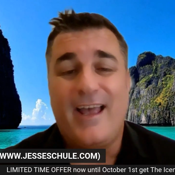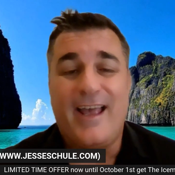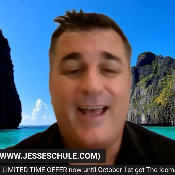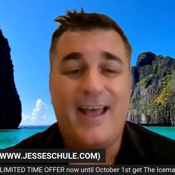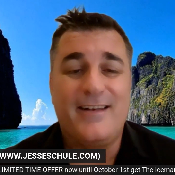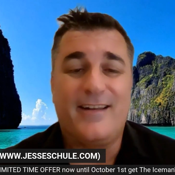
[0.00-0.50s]

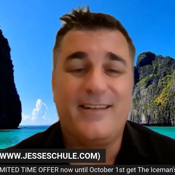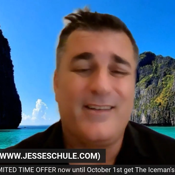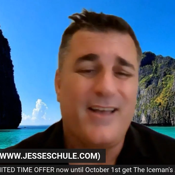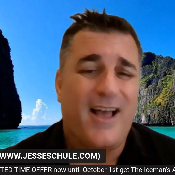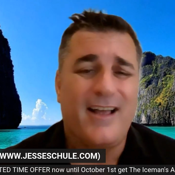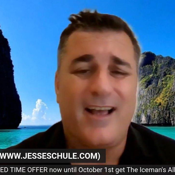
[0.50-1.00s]
And
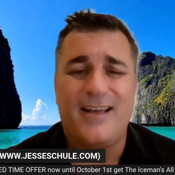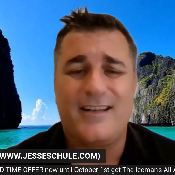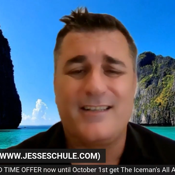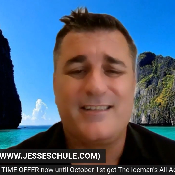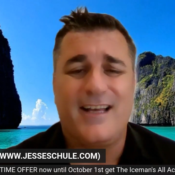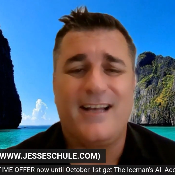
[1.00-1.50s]
I got to
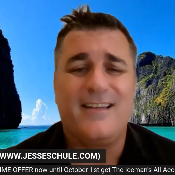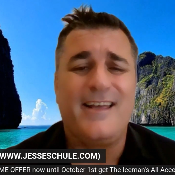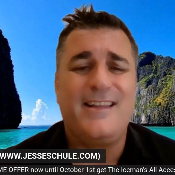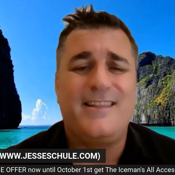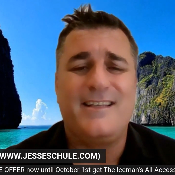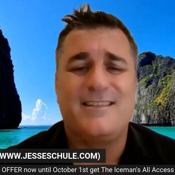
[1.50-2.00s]
say, I
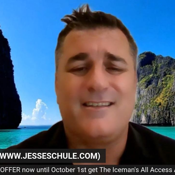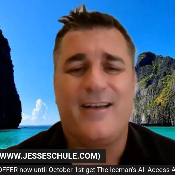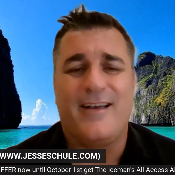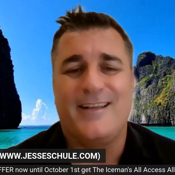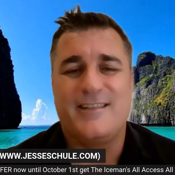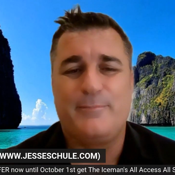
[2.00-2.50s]
like these
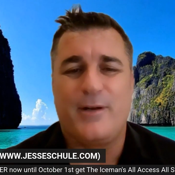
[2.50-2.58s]
Lions,